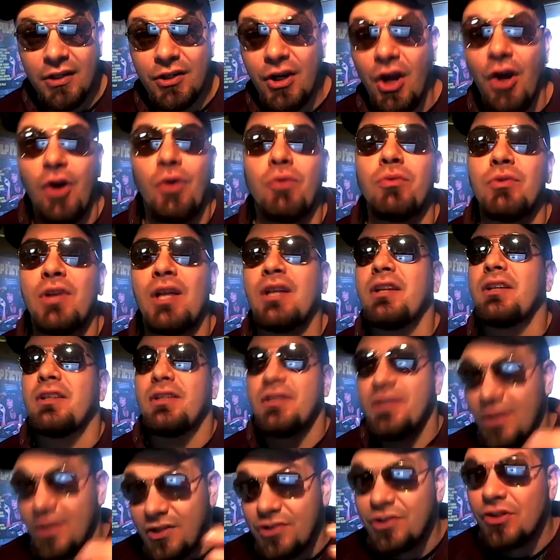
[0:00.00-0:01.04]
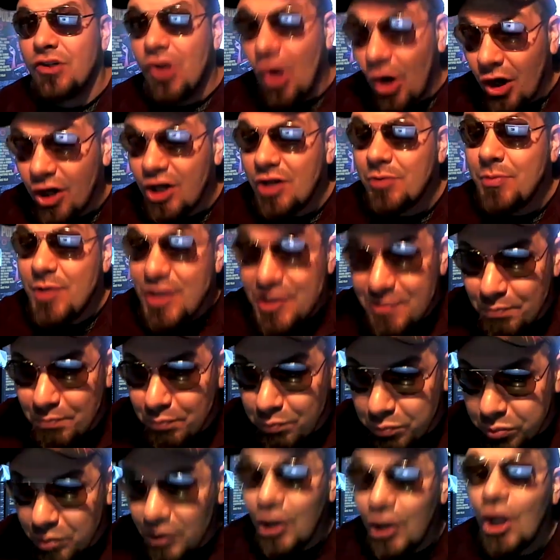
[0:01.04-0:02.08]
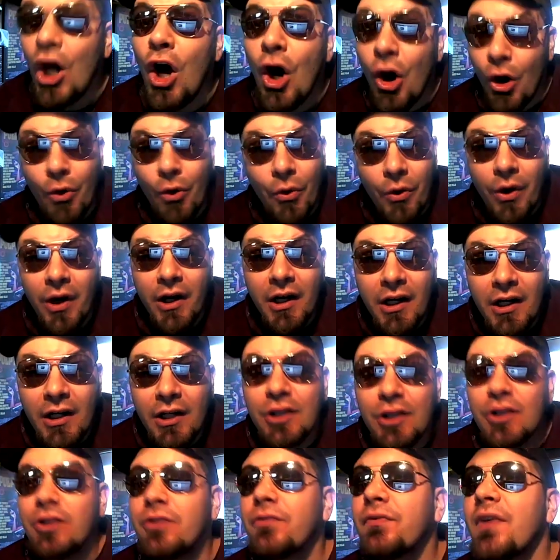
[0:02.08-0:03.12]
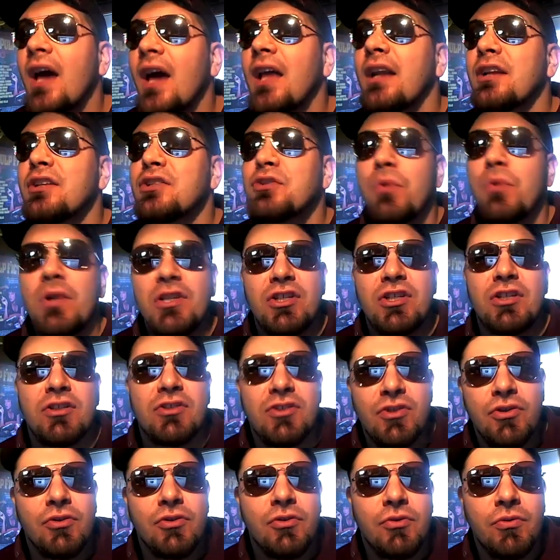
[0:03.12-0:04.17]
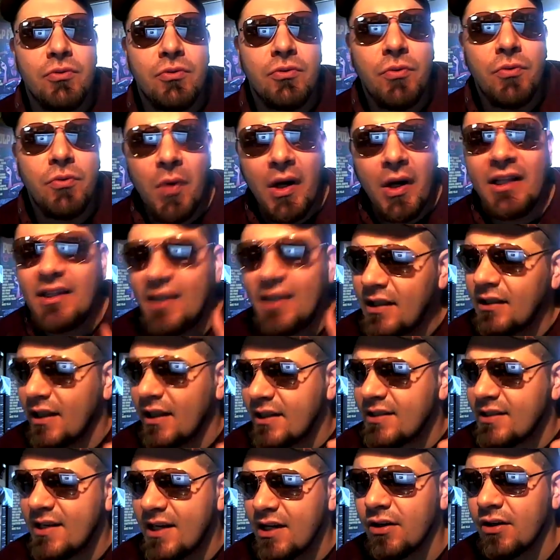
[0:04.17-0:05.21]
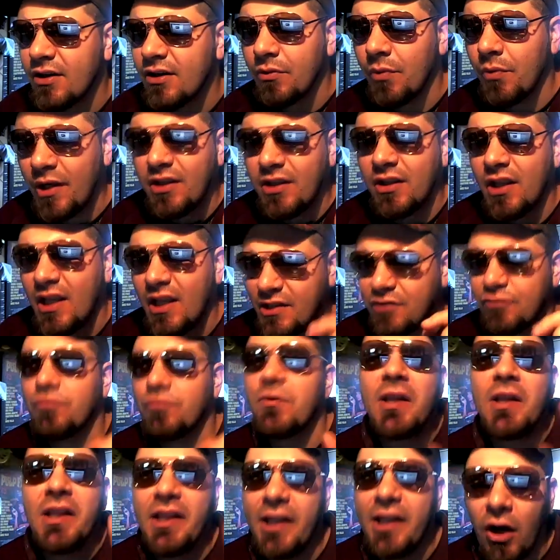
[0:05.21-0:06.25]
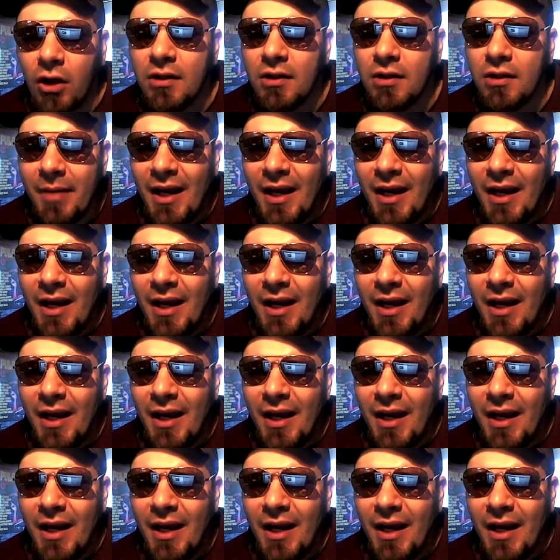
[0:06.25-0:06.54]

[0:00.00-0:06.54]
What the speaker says: No, since your arguments blow, you've got to switch it to what? Let's hear what it's really all